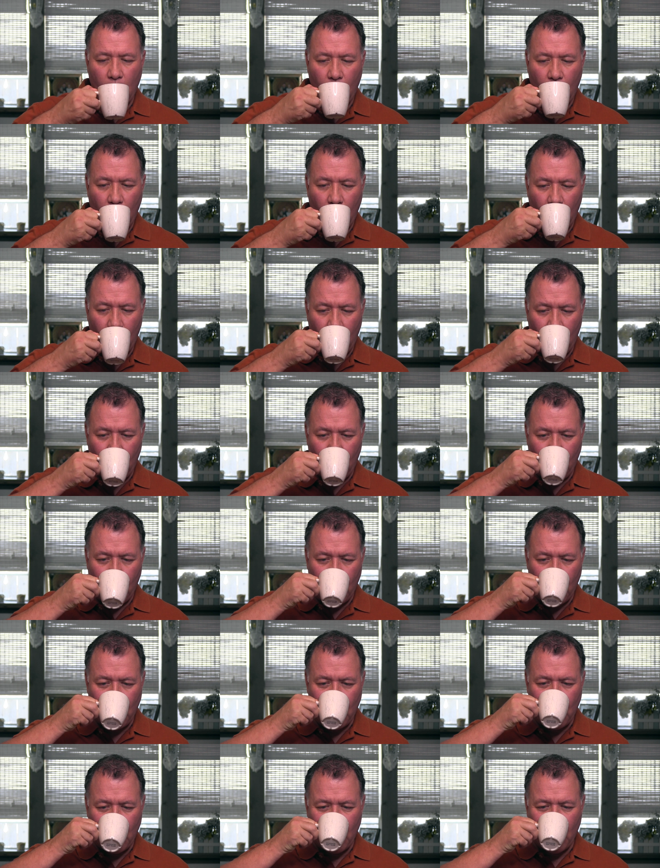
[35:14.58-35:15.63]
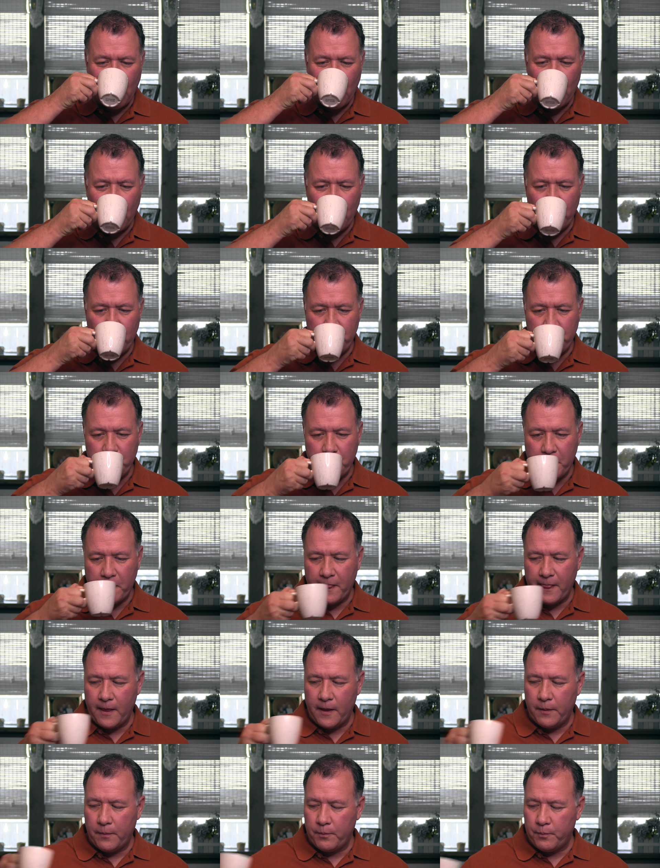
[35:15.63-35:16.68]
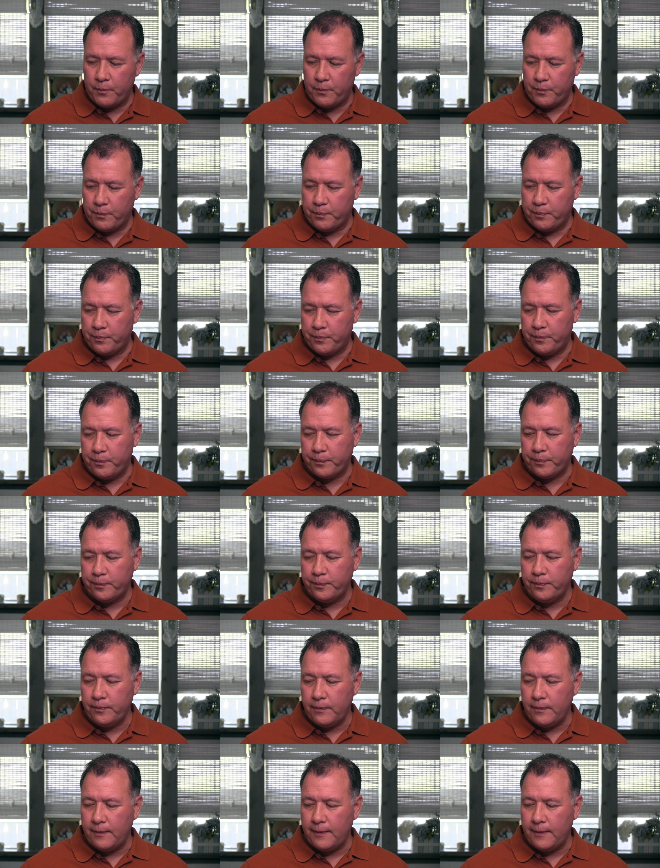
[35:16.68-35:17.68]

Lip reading: Nothing is said.